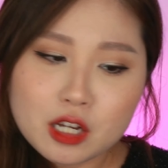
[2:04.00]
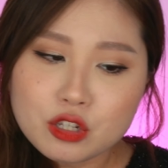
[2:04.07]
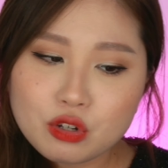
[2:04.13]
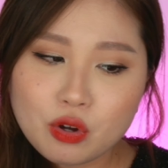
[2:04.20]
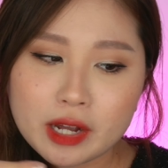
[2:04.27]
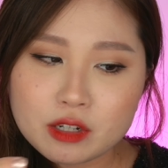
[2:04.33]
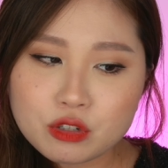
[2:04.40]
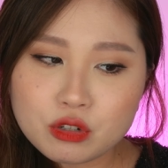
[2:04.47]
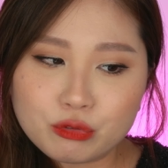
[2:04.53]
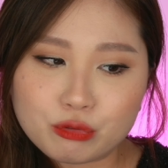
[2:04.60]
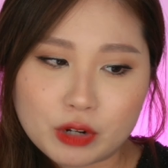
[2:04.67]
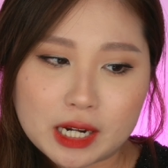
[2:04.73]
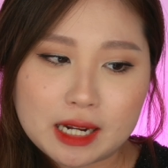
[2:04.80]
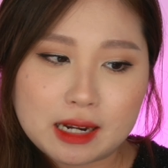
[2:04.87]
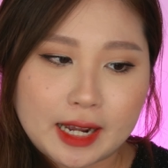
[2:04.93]
So I also
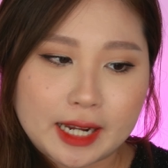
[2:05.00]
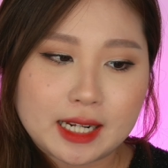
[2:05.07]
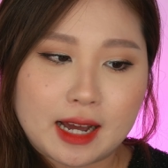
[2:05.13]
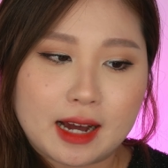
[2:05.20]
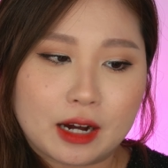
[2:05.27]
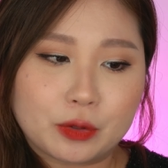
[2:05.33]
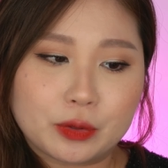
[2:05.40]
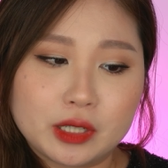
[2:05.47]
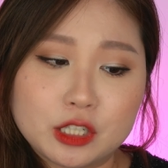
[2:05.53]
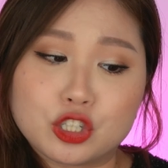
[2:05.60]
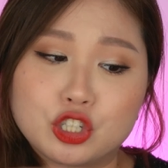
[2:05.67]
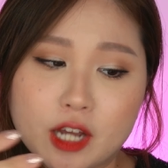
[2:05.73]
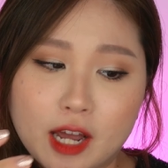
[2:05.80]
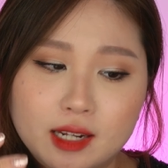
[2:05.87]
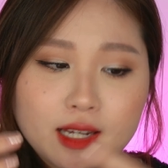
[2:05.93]
really like how
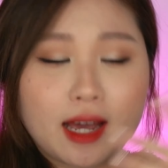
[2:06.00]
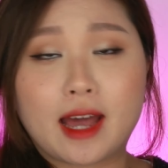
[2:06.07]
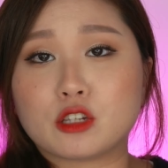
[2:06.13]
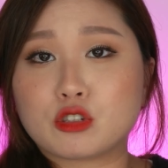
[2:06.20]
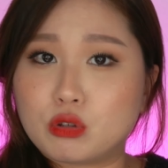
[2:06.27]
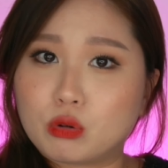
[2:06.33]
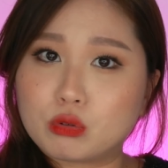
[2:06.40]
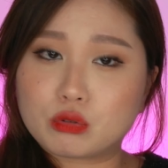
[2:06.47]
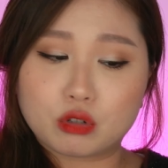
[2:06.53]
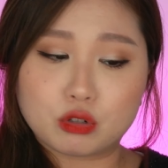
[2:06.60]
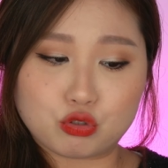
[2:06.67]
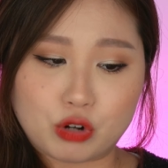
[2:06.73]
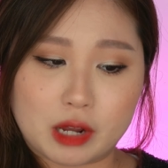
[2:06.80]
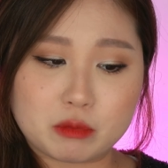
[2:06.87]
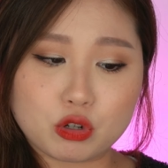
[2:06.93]
Jennie has those
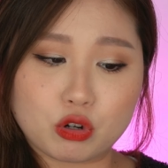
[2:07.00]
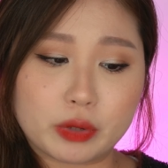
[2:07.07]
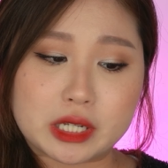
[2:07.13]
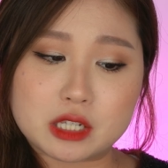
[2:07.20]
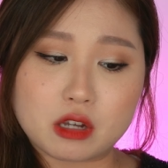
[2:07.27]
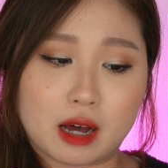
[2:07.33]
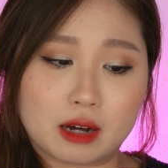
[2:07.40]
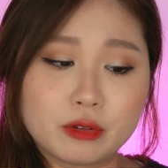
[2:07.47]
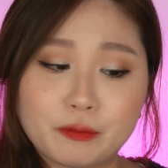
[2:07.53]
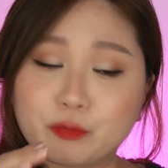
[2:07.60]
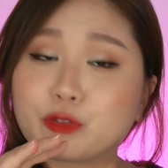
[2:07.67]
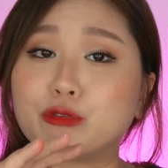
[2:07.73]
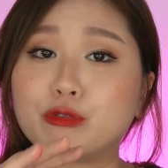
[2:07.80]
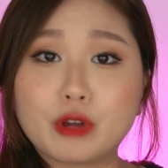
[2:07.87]
drapes going down,